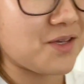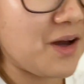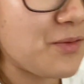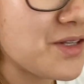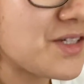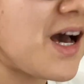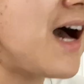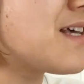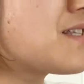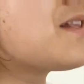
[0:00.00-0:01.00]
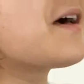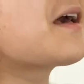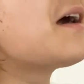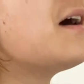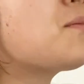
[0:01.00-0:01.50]
I wanted to ask, like,
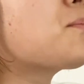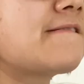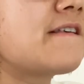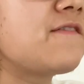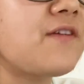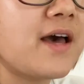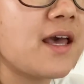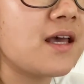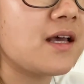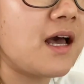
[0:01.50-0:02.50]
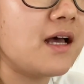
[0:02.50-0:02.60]
if I